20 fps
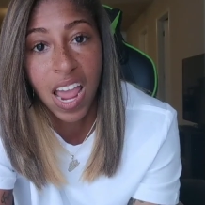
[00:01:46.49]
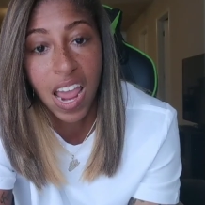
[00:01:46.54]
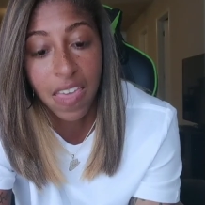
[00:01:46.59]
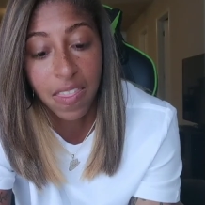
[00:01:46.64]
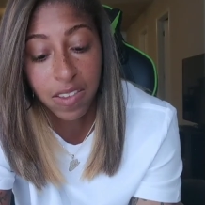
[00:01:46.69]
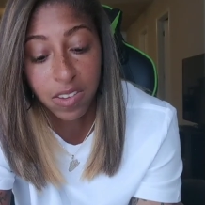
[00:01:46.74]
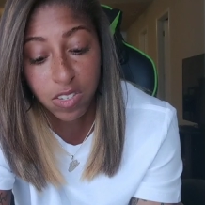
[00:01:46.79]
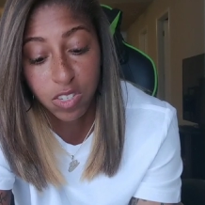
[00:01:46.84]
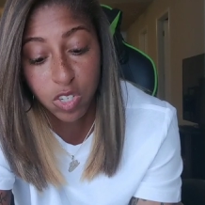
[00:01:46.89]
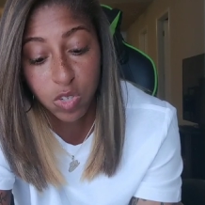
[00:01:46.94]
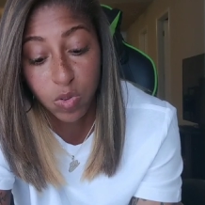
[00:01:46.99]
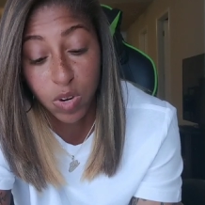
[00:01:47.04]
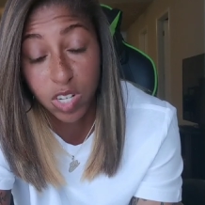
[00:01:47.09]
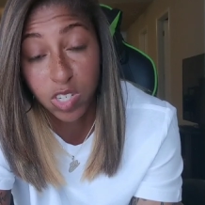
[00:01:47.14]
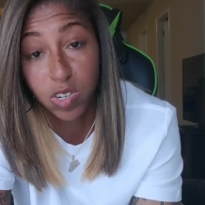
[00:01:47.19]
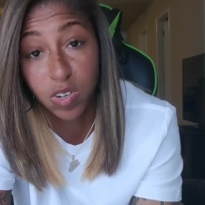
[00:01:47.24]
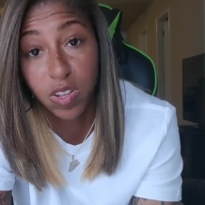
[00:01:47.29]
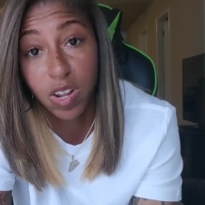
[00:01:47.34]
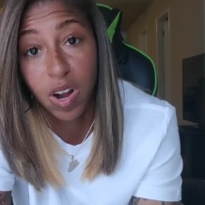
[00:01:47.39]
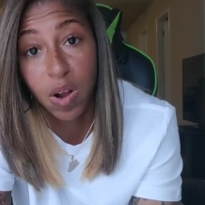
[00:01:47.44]
And this is a
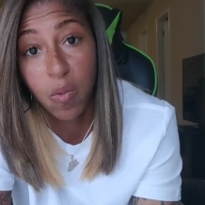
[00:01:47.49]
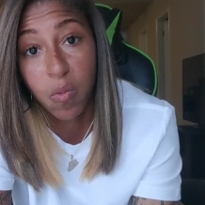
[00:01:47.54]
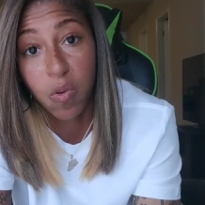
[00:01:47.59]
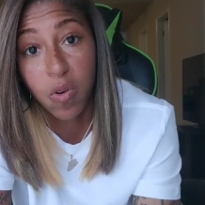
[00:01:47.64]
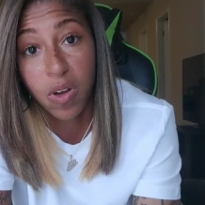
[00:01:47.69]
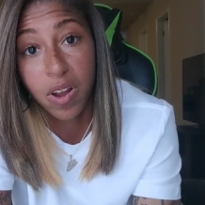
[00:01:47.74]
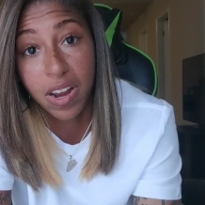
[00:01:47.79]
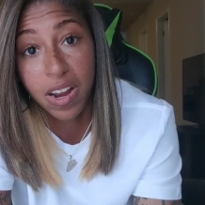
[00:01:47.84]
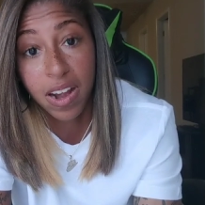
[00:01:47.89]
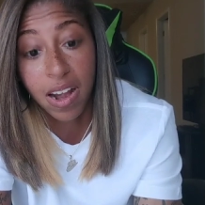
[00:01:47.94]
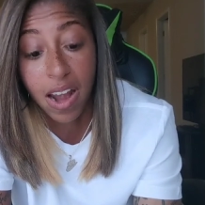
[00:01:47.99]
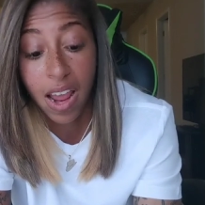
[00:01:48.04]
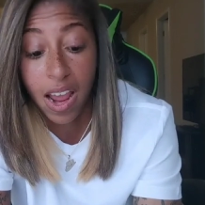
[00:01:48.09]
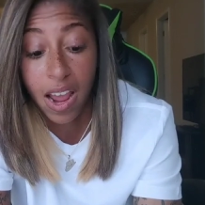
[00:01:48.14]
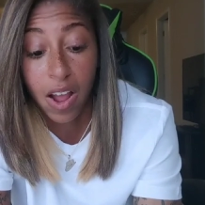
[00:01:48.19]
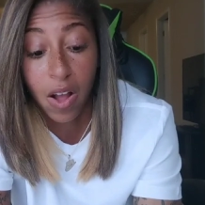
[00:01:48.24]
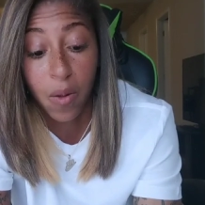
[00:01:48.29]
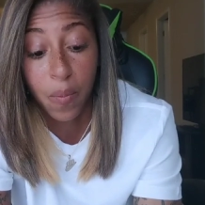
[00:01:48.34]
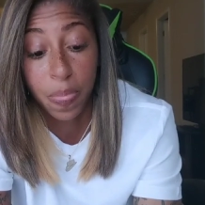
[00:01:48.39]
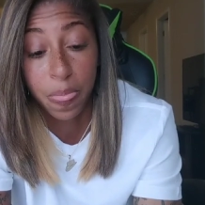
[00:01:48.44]
sweatshirt that I wanted.
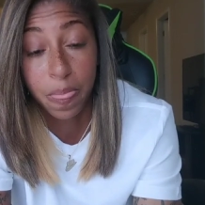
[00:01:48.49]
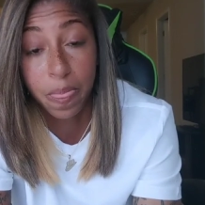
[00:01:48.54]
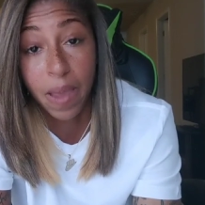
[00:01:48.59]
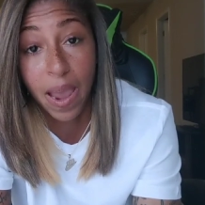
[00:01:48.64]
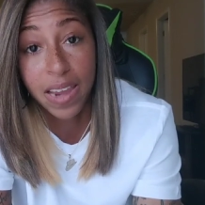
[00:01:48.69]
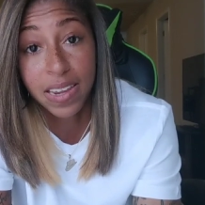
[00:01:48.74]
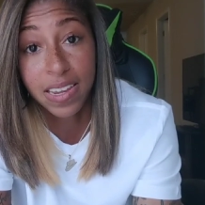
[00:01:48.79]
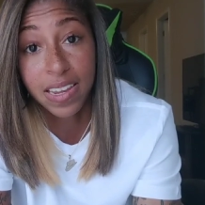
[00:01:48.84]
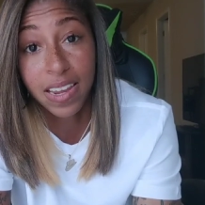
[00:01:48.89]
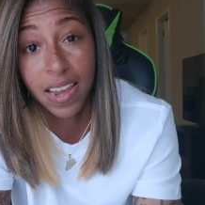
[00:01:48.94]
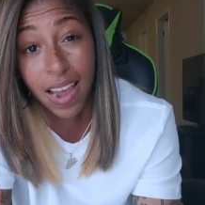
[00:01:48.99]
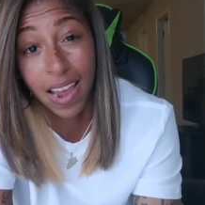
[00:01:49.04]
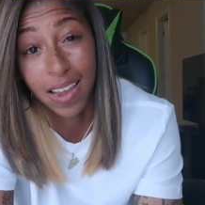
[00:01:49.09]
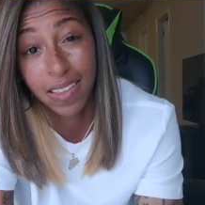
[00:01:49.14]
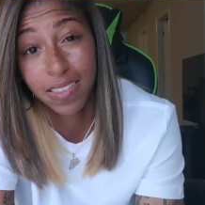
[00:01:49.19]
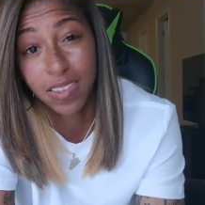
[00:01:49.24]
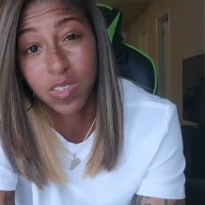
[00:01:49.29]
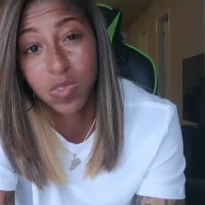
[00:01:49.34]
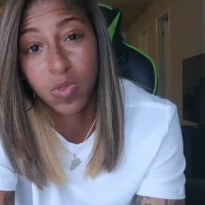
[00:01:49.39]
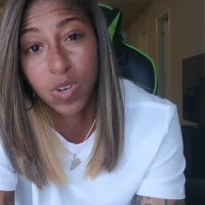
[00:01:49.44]
Now, Nike
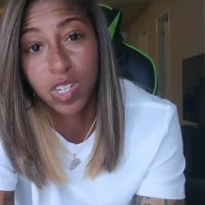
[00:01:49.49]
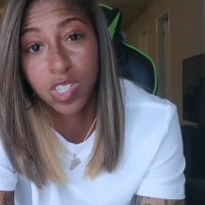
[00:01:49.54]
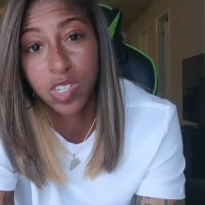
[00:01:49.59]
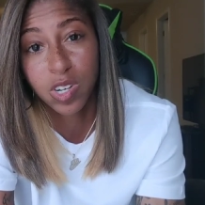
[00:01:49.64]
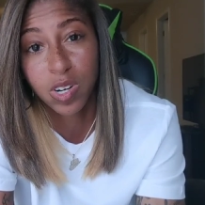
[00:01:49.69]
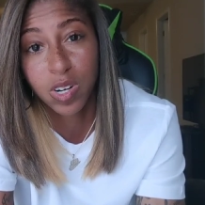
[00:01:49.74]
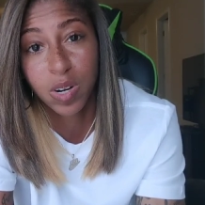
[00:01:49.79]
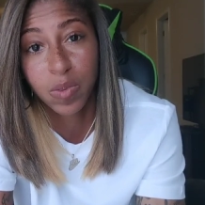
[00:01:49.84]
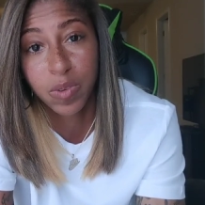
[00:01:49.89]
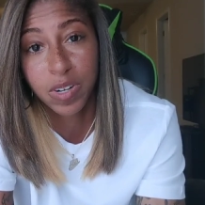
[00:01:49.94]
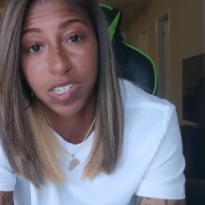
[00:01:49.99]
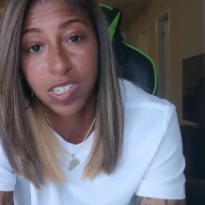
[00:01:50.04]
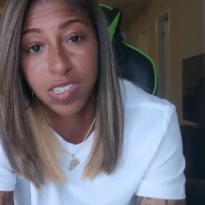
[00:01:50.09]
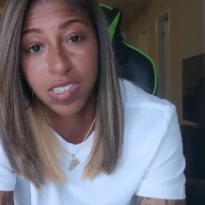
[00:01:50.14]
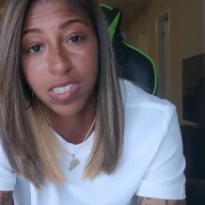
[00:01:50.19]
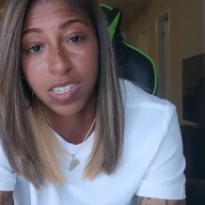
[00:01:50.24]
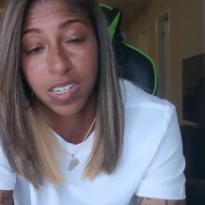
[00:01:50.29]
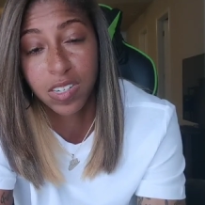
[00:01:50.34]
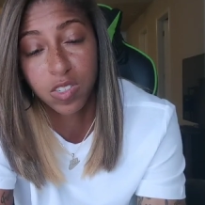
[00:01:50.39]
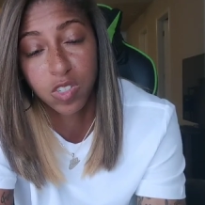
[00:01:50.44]
had this sweatshirt
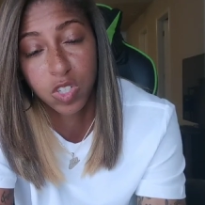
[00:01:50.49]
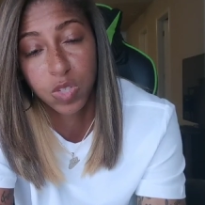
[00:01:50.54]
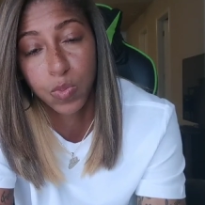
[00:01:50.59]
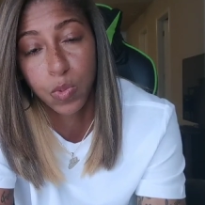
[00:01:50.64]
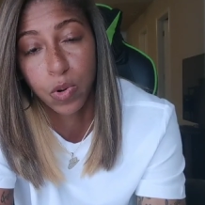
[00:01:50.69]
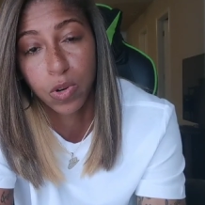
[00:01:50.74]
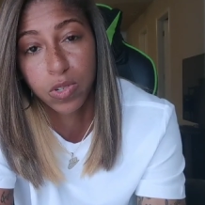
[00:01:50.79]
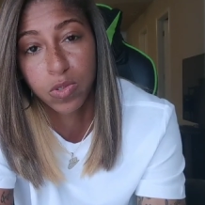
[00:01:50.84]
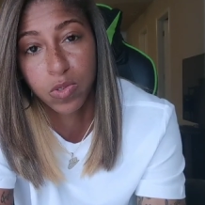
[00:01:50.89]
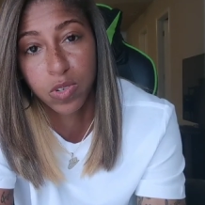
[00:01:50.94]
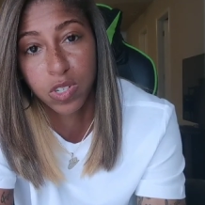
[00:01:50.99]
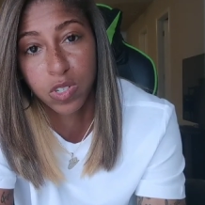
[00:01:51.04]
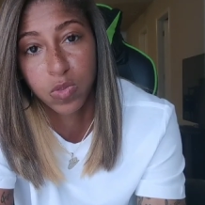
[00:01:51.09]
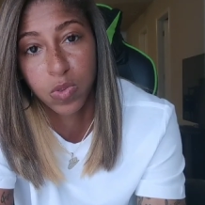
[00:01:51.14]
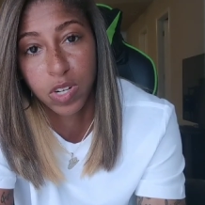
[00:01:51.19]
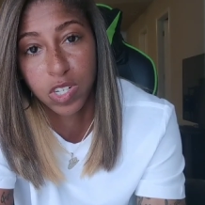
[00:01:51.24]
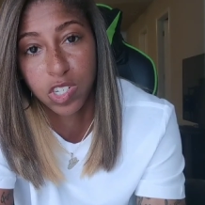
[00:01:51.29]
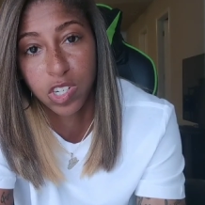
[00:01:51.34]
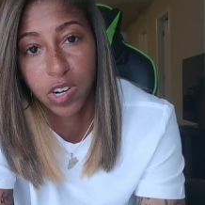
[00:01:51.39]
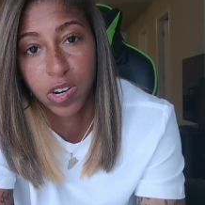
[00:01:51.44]
originally. It is a sportswear
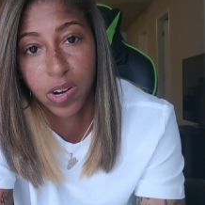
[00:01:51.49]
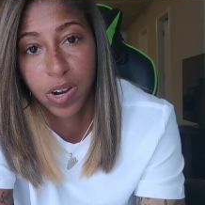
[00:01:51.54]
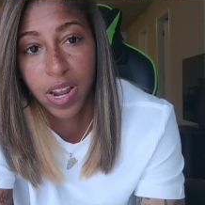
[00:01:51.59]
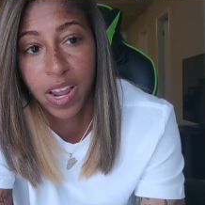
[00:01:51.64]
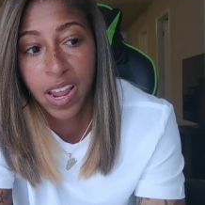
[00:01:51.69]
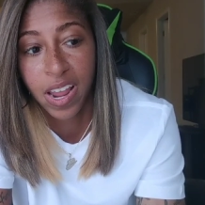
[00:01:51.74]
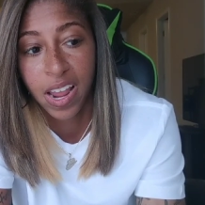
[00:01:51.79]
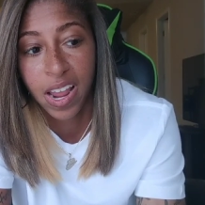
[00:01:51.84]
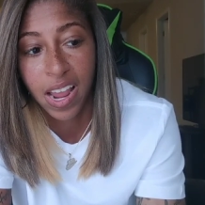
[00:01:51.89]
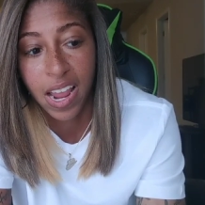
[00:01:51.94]
sweatshirt,